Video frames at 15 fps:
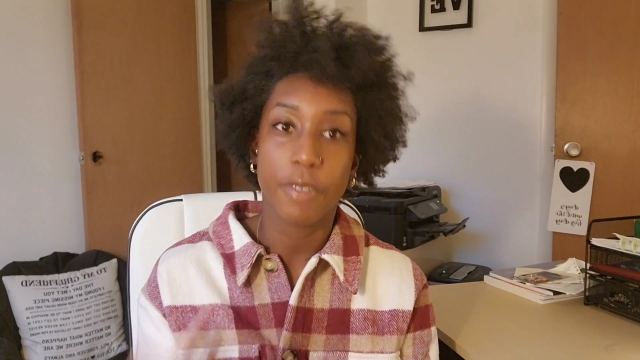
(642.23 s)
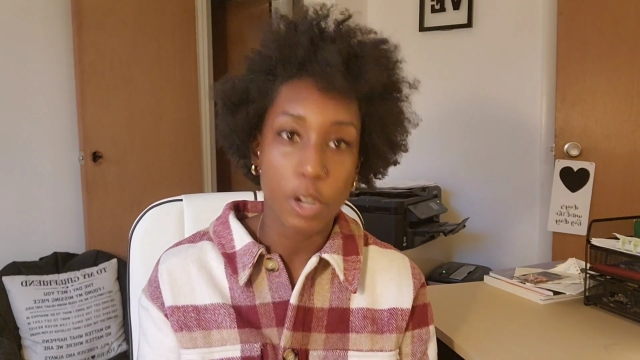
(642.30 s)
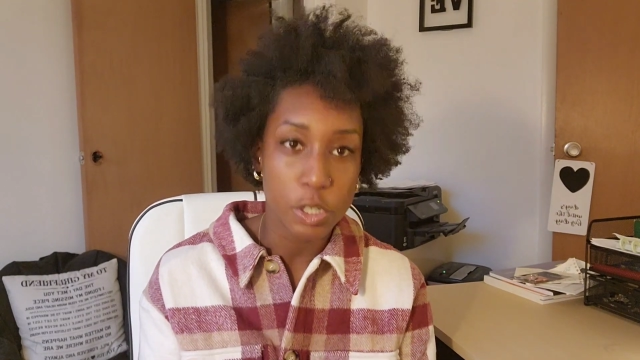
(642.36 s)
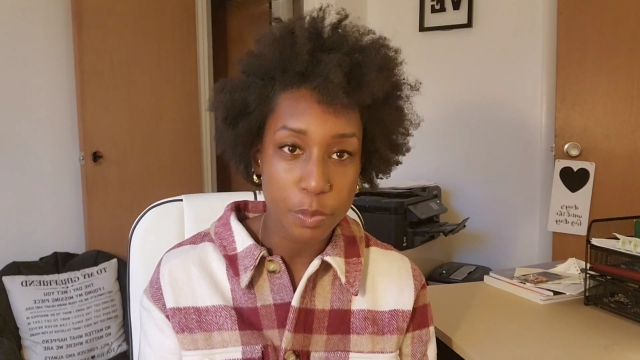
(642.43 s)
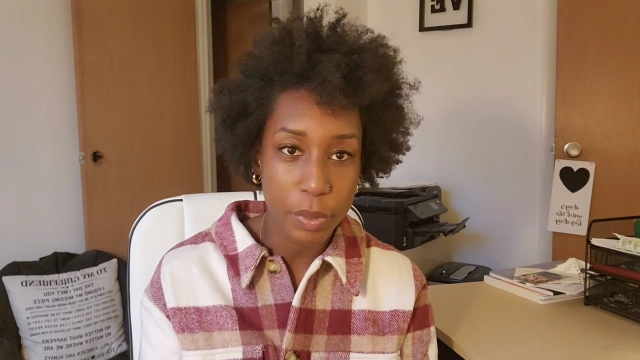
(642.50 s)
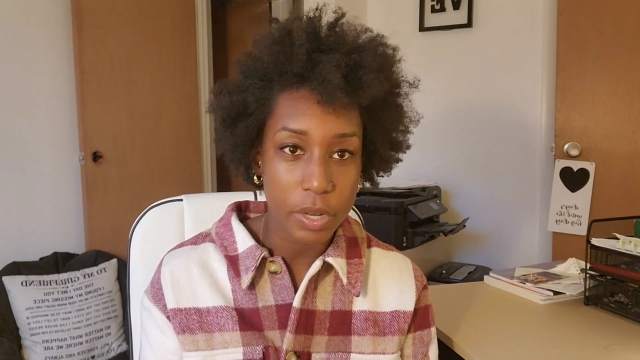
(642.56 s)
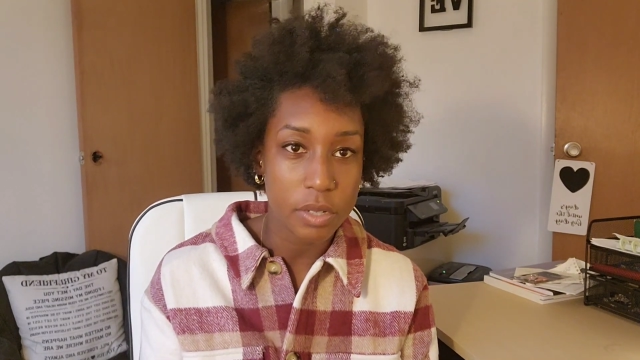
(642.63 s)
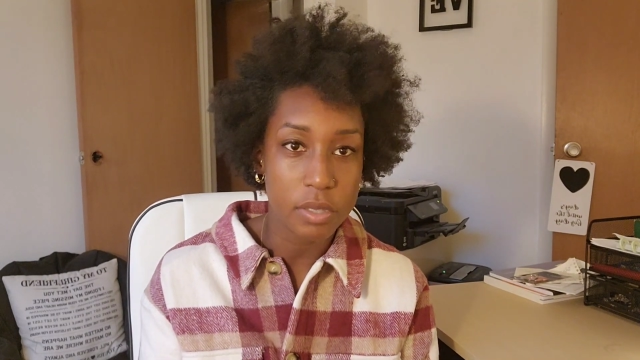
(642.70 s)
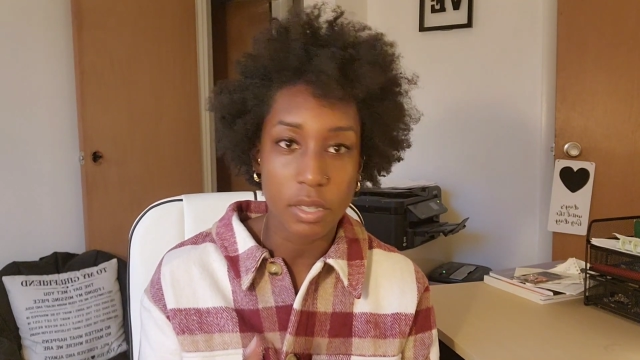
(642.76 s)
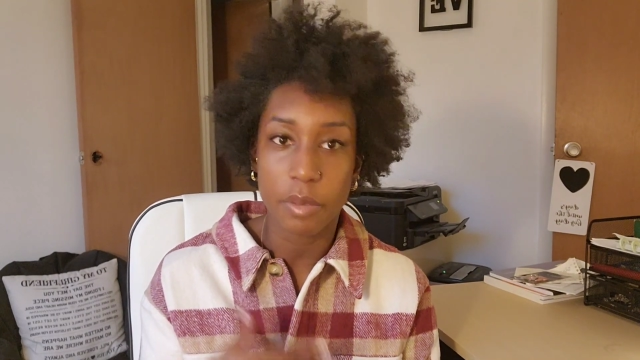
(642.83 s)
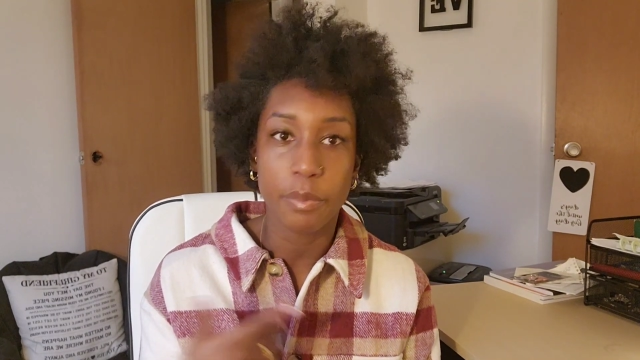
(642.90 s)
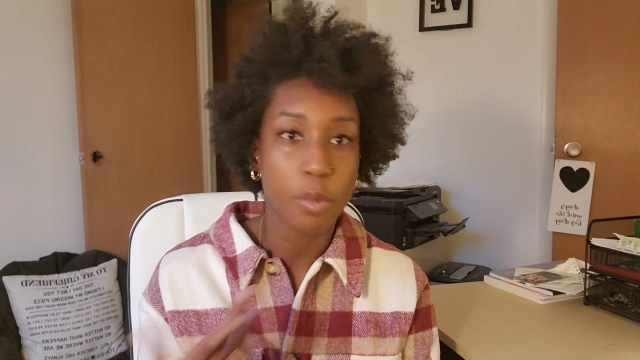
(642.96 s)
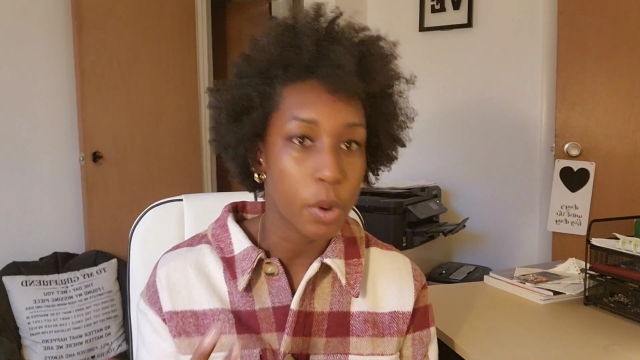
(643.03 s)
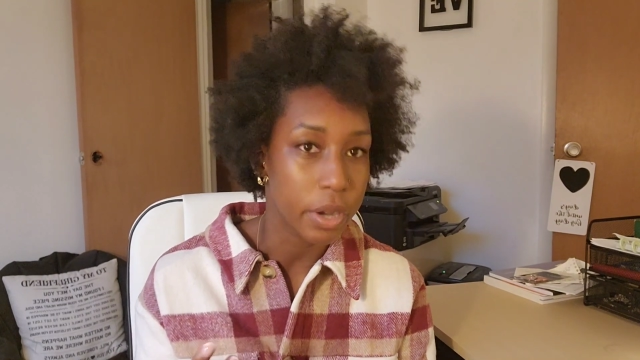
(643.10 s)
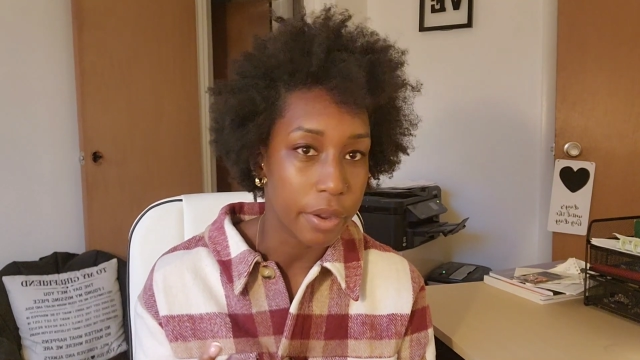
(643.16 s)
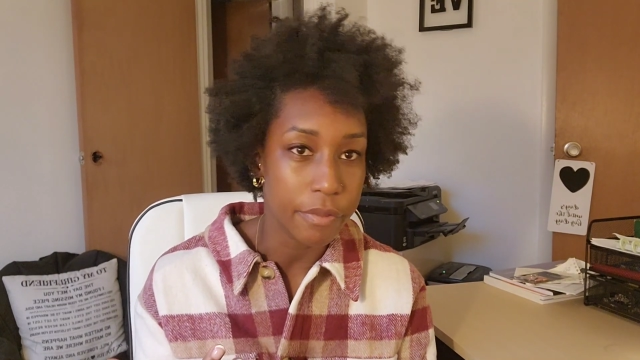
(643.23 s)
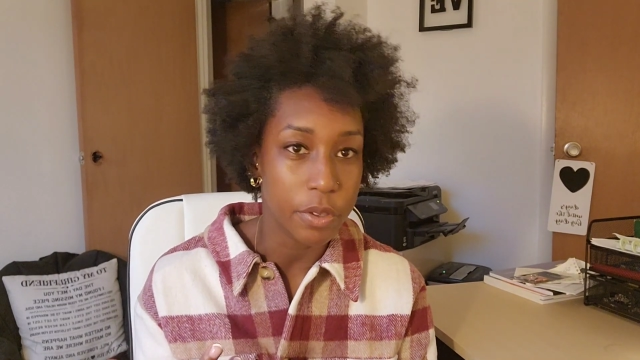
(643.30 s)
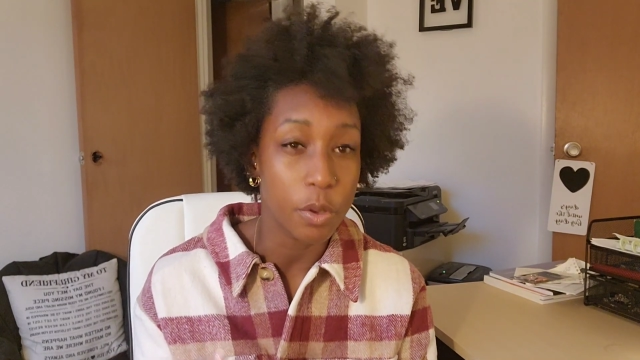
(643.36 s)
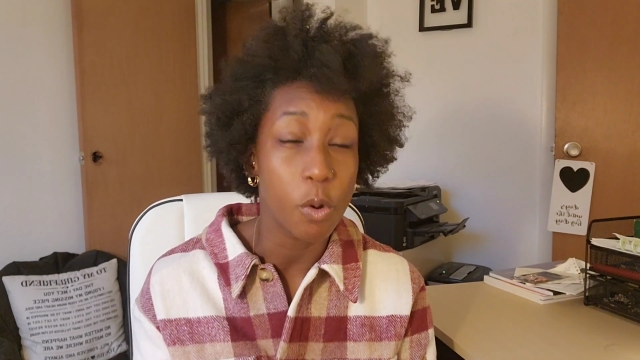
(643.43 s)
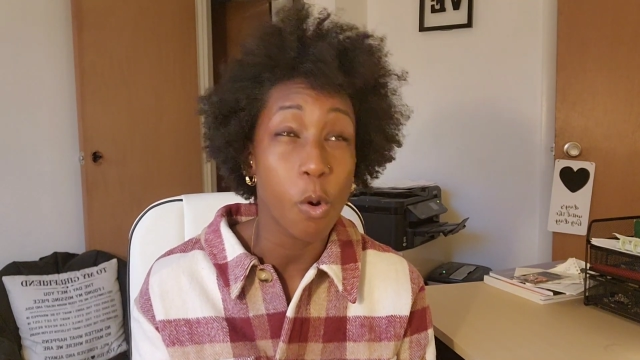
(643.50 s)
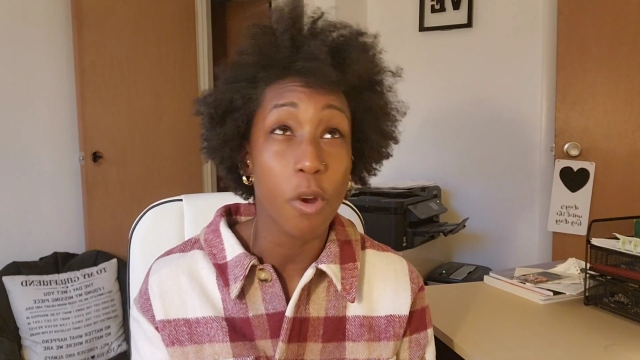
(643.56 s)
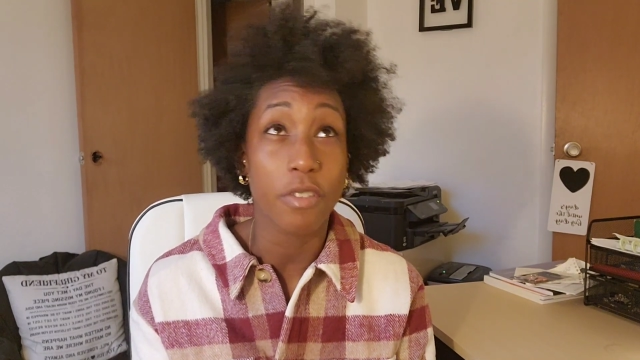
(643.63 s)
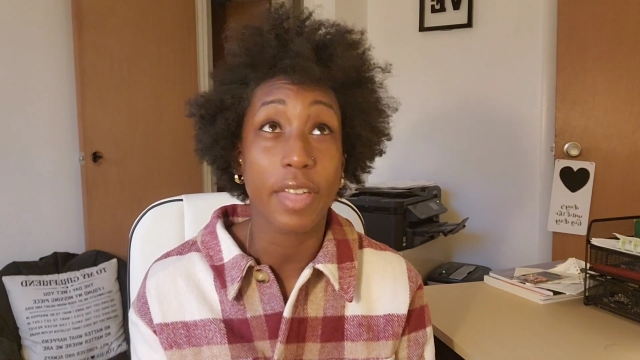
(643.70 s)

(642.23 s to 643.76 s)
first person point of view,